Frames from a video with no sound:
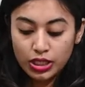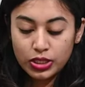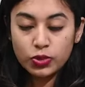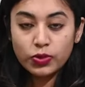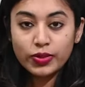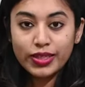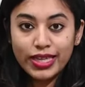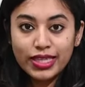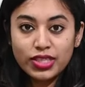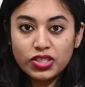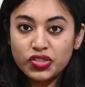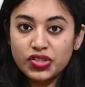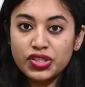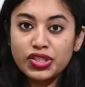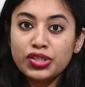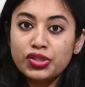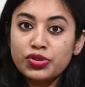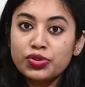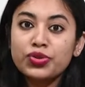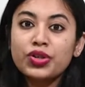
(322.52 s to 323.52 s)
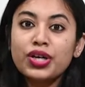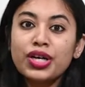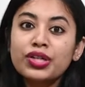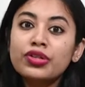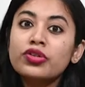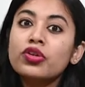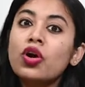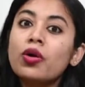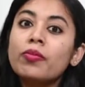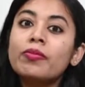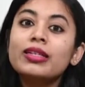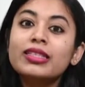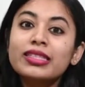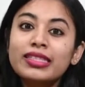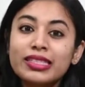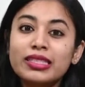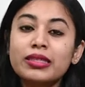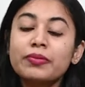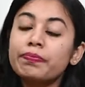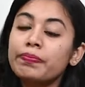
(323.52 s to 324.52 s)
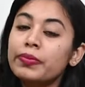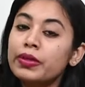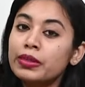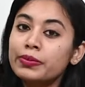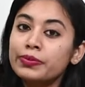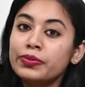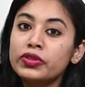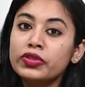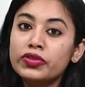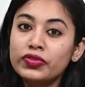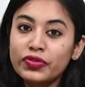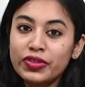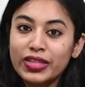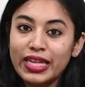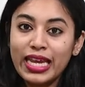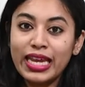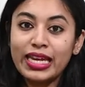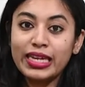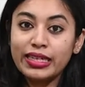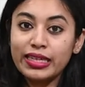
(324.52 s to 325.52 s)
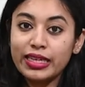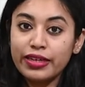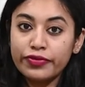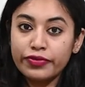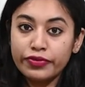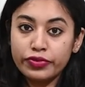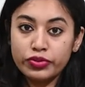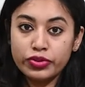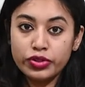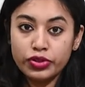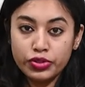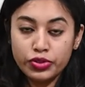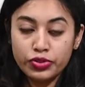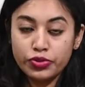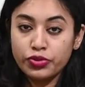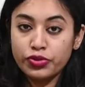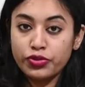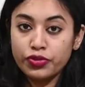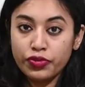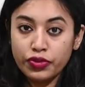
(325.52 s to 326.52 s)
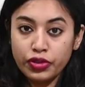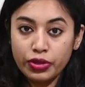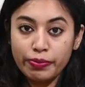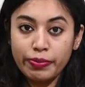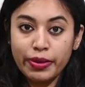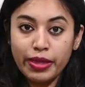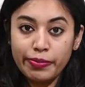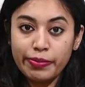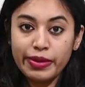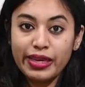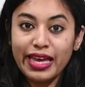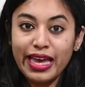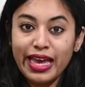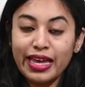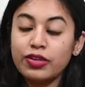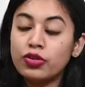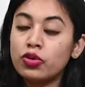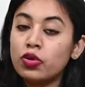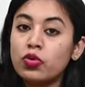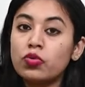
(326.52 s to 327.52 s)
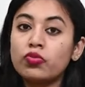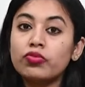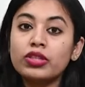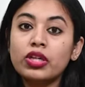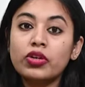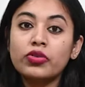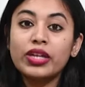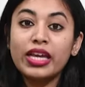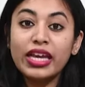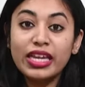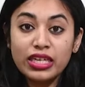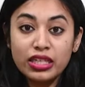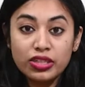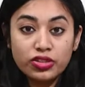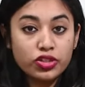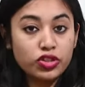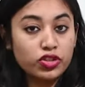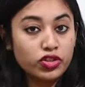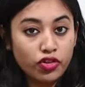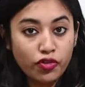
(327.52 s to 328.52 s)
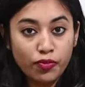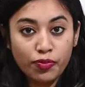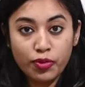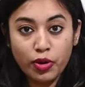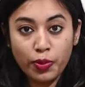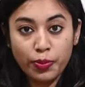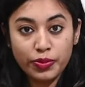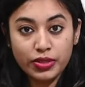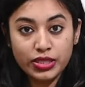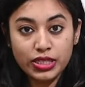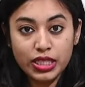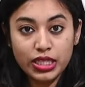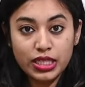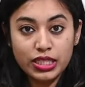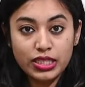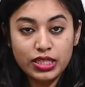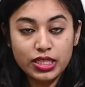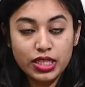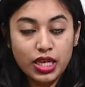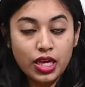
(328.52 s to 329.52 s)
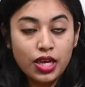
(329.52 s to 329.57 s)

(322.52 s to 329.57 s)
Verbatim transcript: you can just do a normal simple beautiful elegant photo shoot for your baby at home without any sort of properties